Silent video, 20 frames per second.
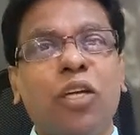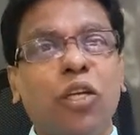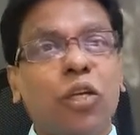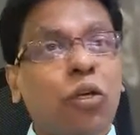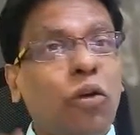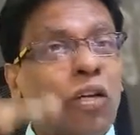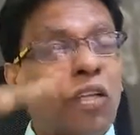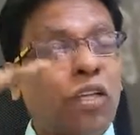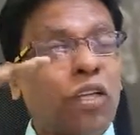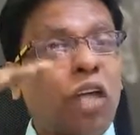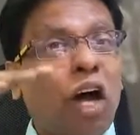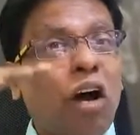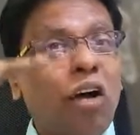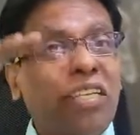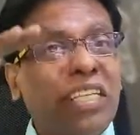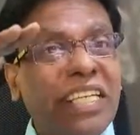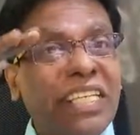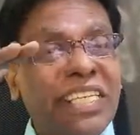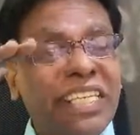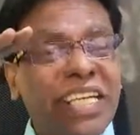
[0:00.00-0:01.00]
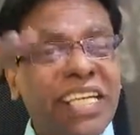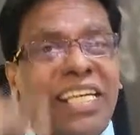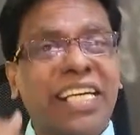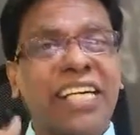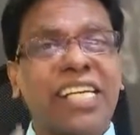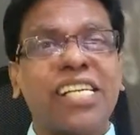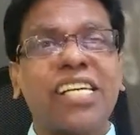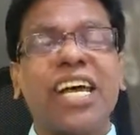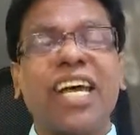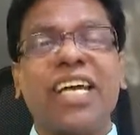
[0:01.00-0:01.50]
your thought is
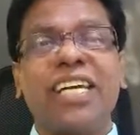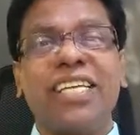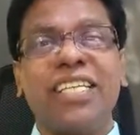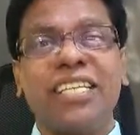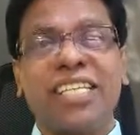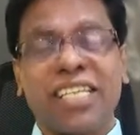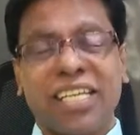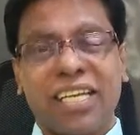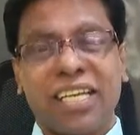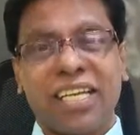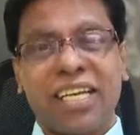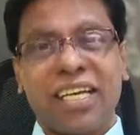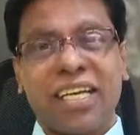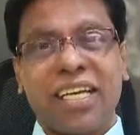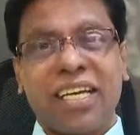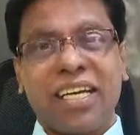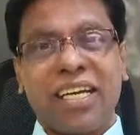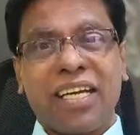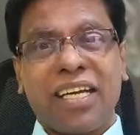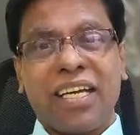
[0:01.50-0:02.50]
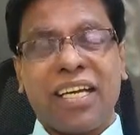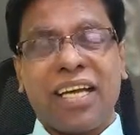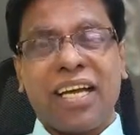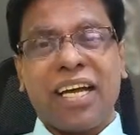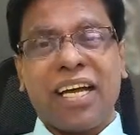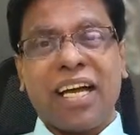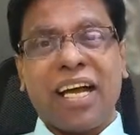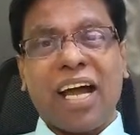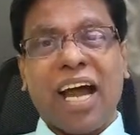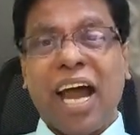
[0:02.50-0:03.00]
synchronized.
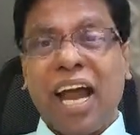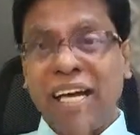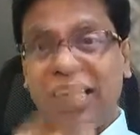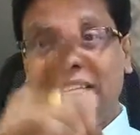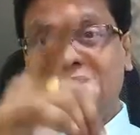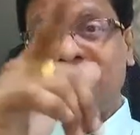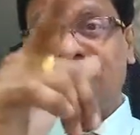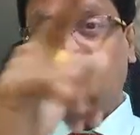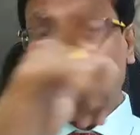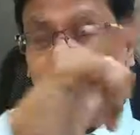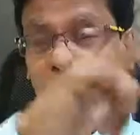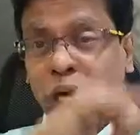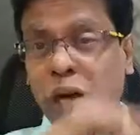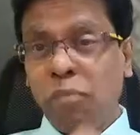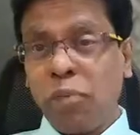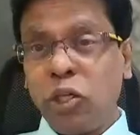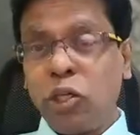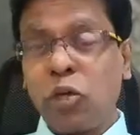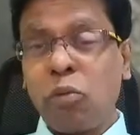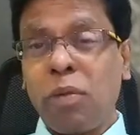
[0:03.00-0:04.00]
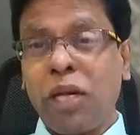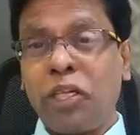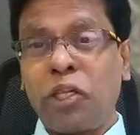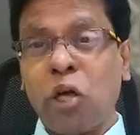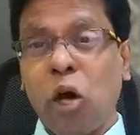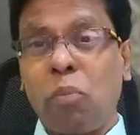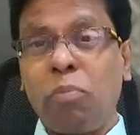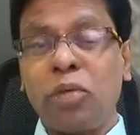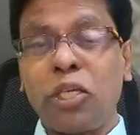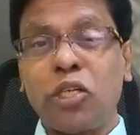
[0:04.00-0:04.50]
And I'm coming to my
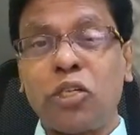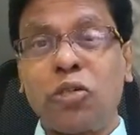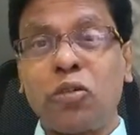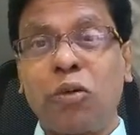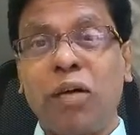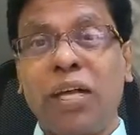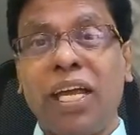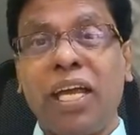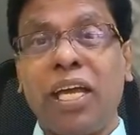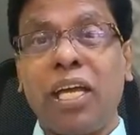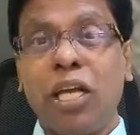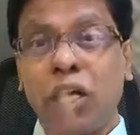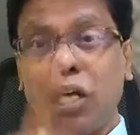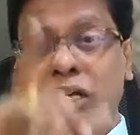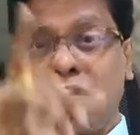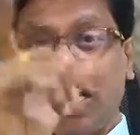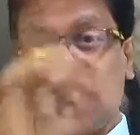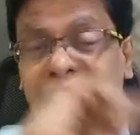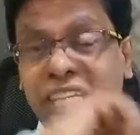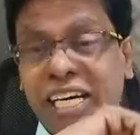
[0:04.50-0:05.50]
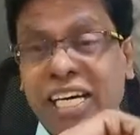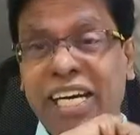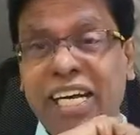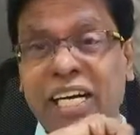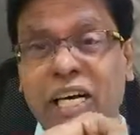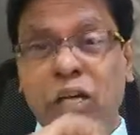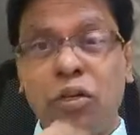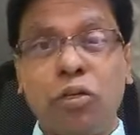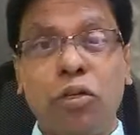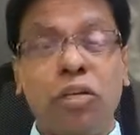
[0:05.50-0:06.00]
topics today. Yesterday,
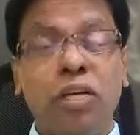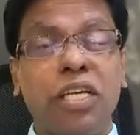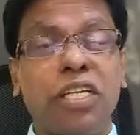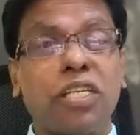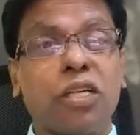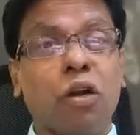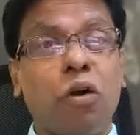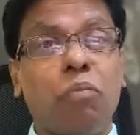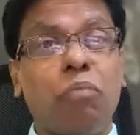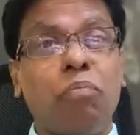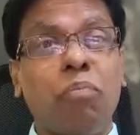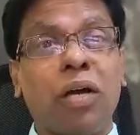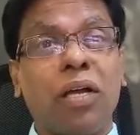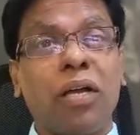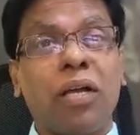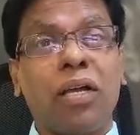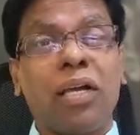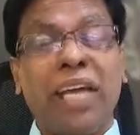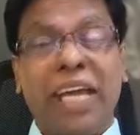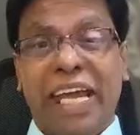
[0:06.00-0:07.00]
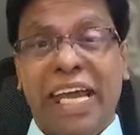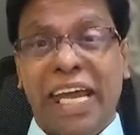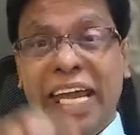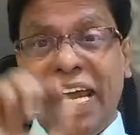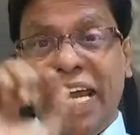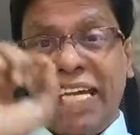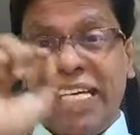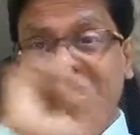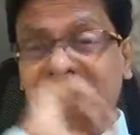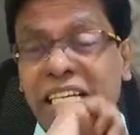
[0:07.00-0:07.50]
continuation of
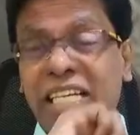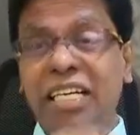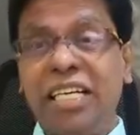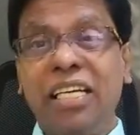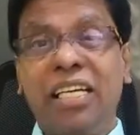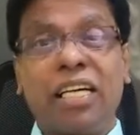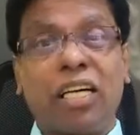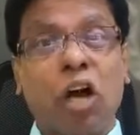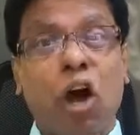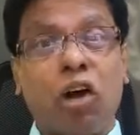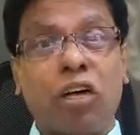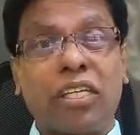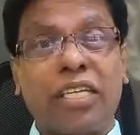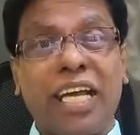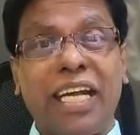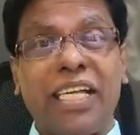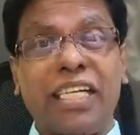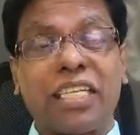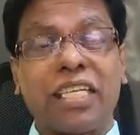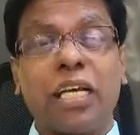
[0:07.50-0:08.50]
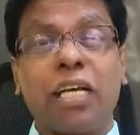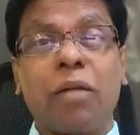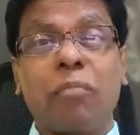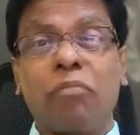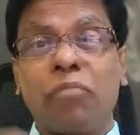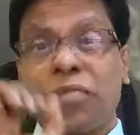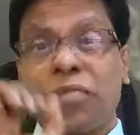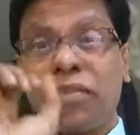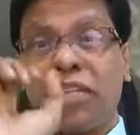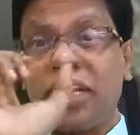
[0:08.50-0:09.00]
angel cocktails.
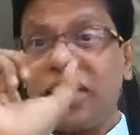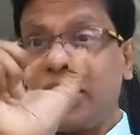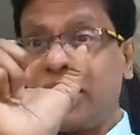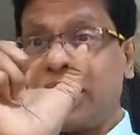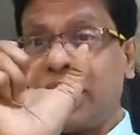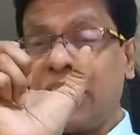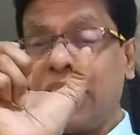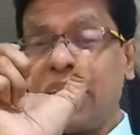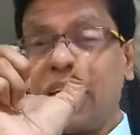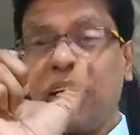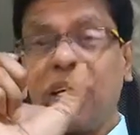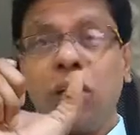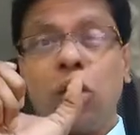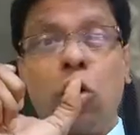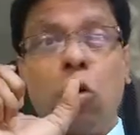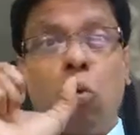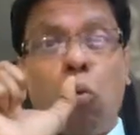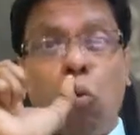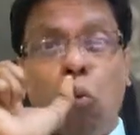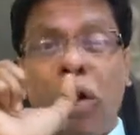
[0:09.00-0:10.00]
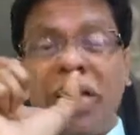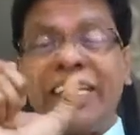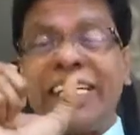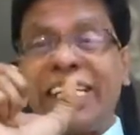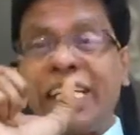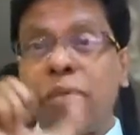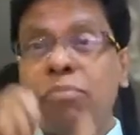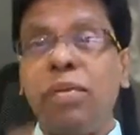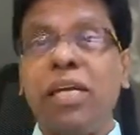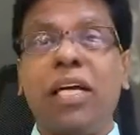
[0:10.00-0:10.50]
There is one
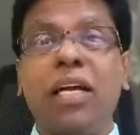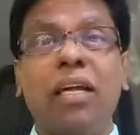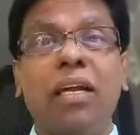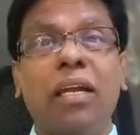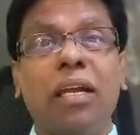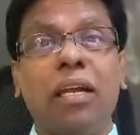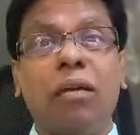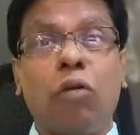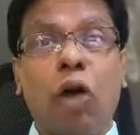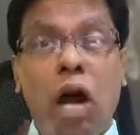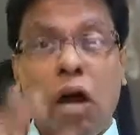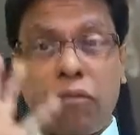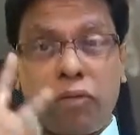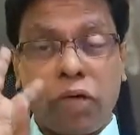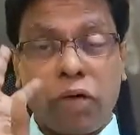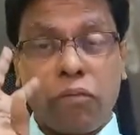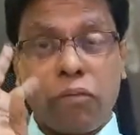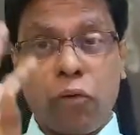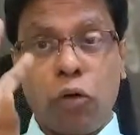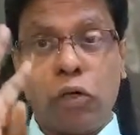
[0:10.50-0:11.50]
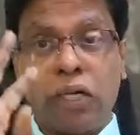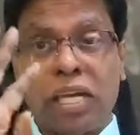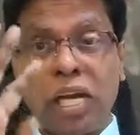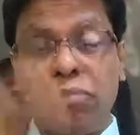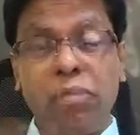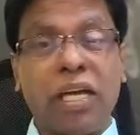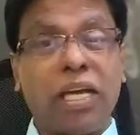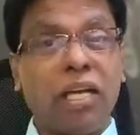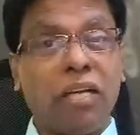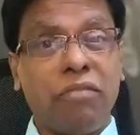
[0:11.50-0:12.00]
chemical out of 4
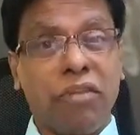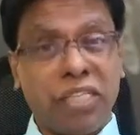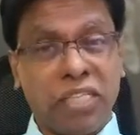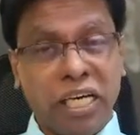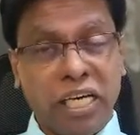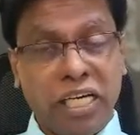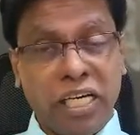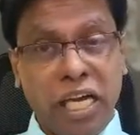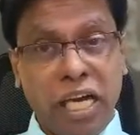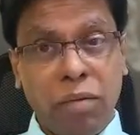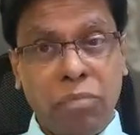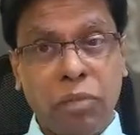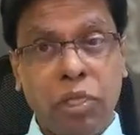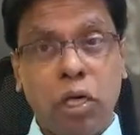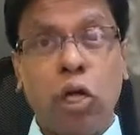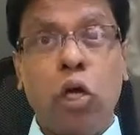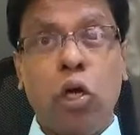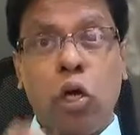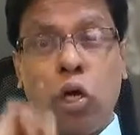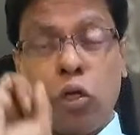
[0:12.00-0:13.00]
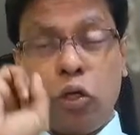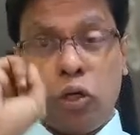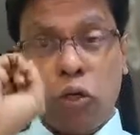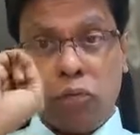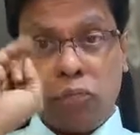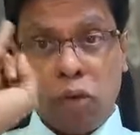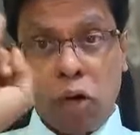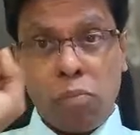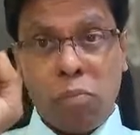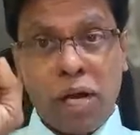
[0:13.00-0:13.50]
chemicals which I named
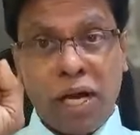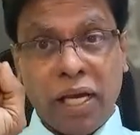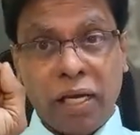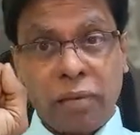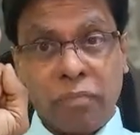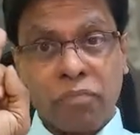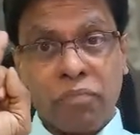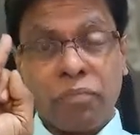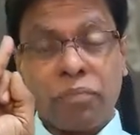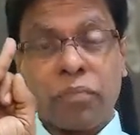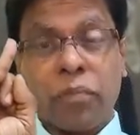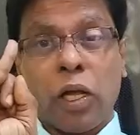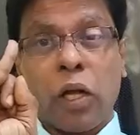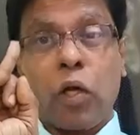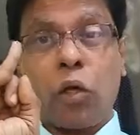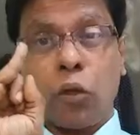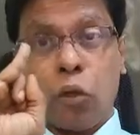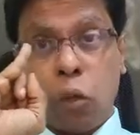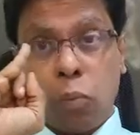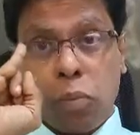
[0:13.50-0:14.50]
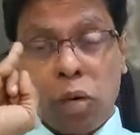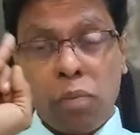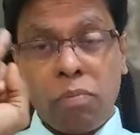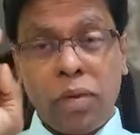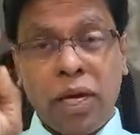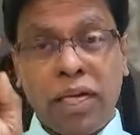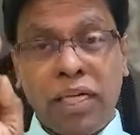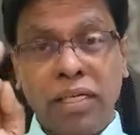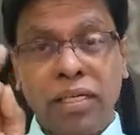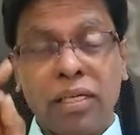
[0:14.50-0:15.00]
dopamine.
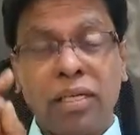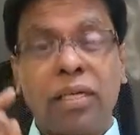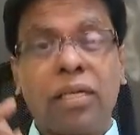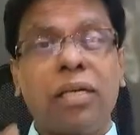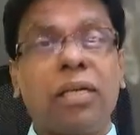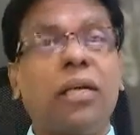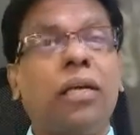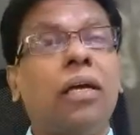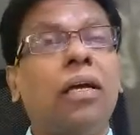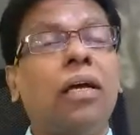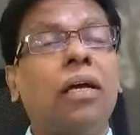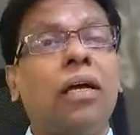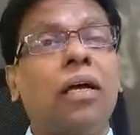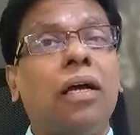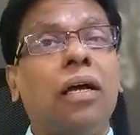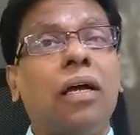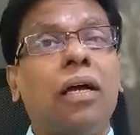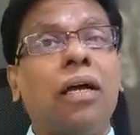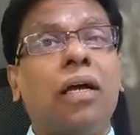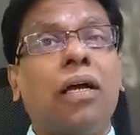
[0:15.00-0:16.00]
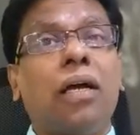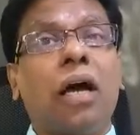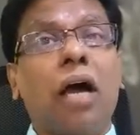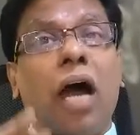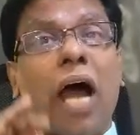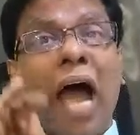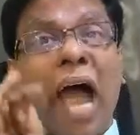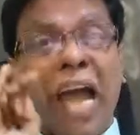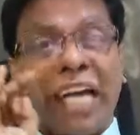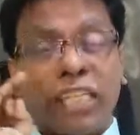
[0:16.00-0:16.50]
Dopamine,
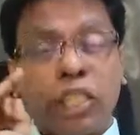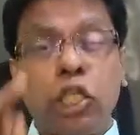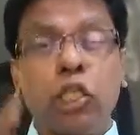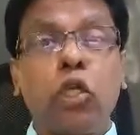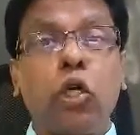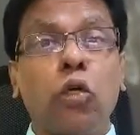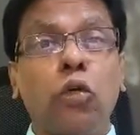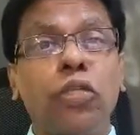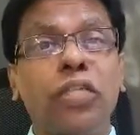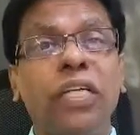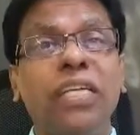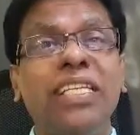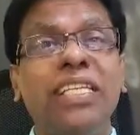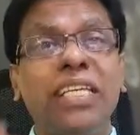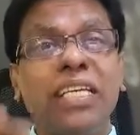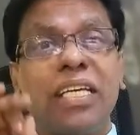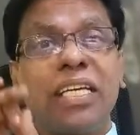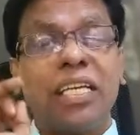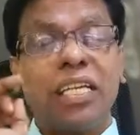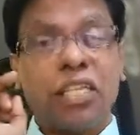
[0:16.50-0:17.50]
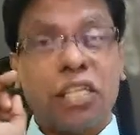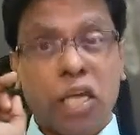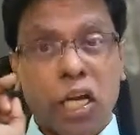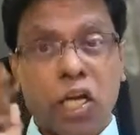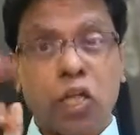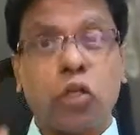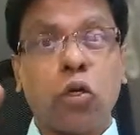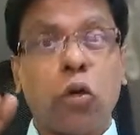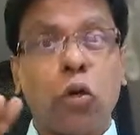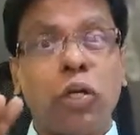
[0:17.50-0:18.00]
oxytocin,
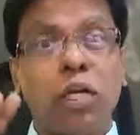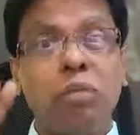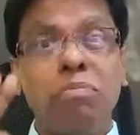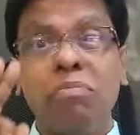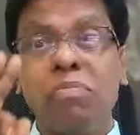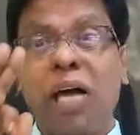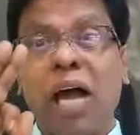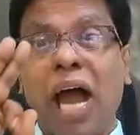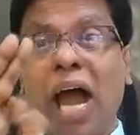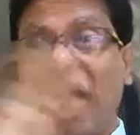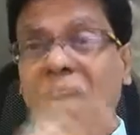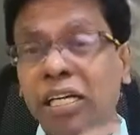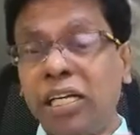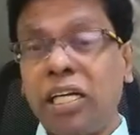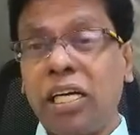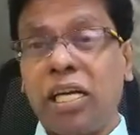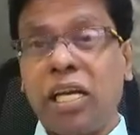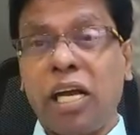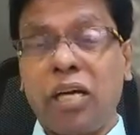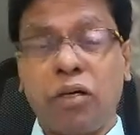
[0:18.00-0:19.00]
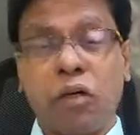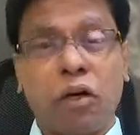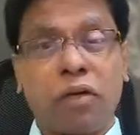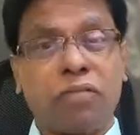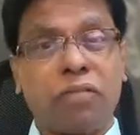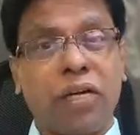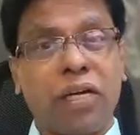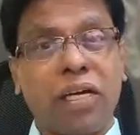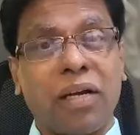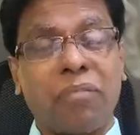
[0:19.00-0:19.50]
serotonin, and
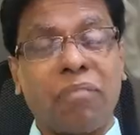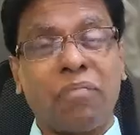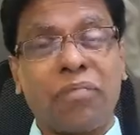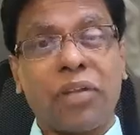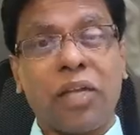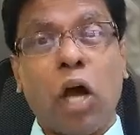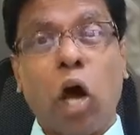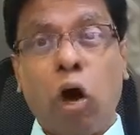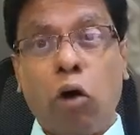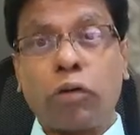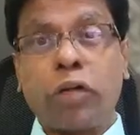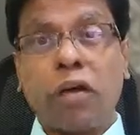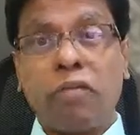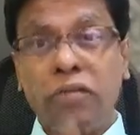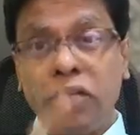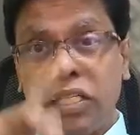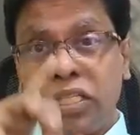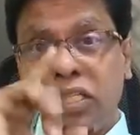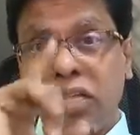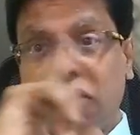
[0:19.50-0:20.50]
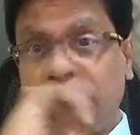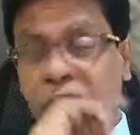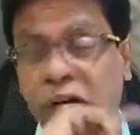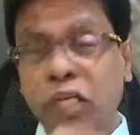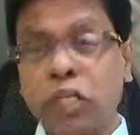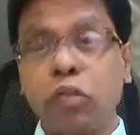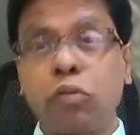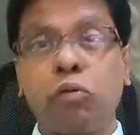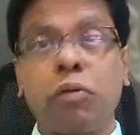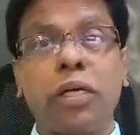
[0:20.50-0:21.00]
endorphin. Out of which the
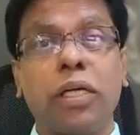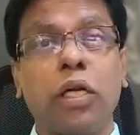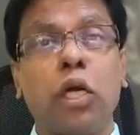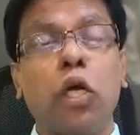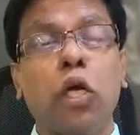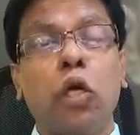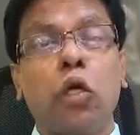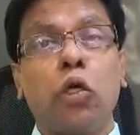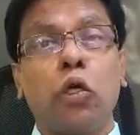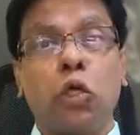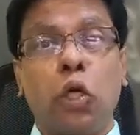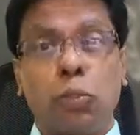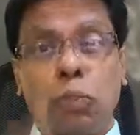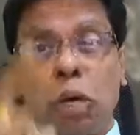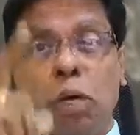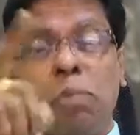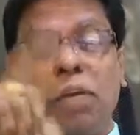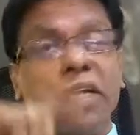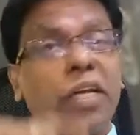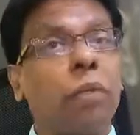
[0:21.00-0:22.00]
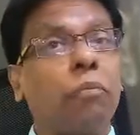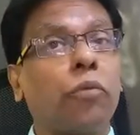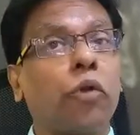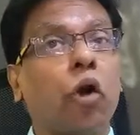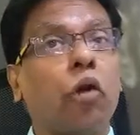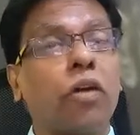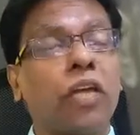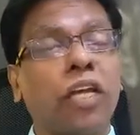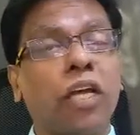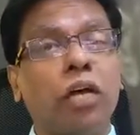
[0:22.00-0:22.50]
first one, dopamine, I'm
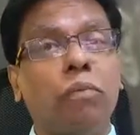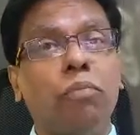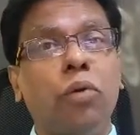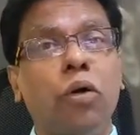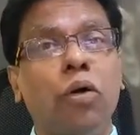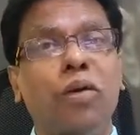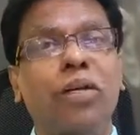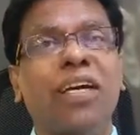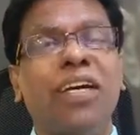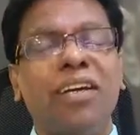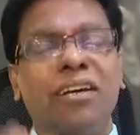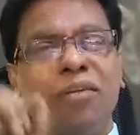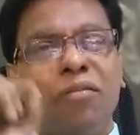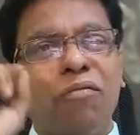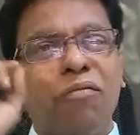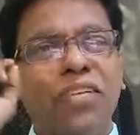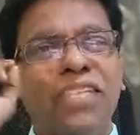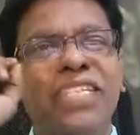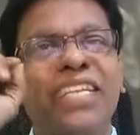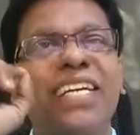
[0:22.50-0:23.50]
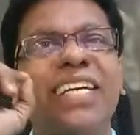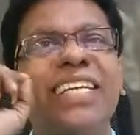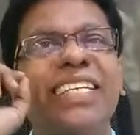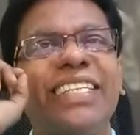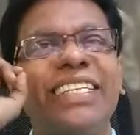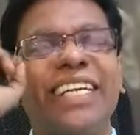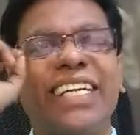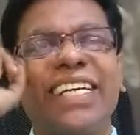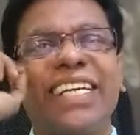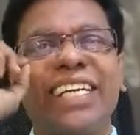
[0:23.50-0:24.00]
talking about, which
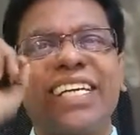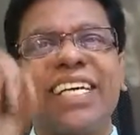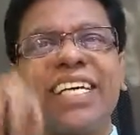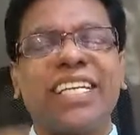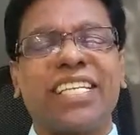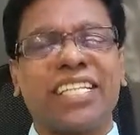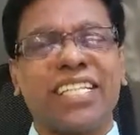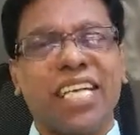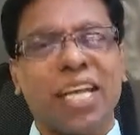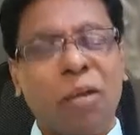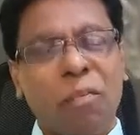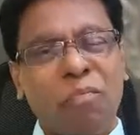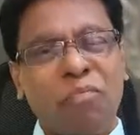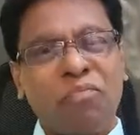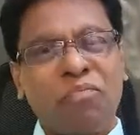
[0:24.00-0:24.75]
segregates.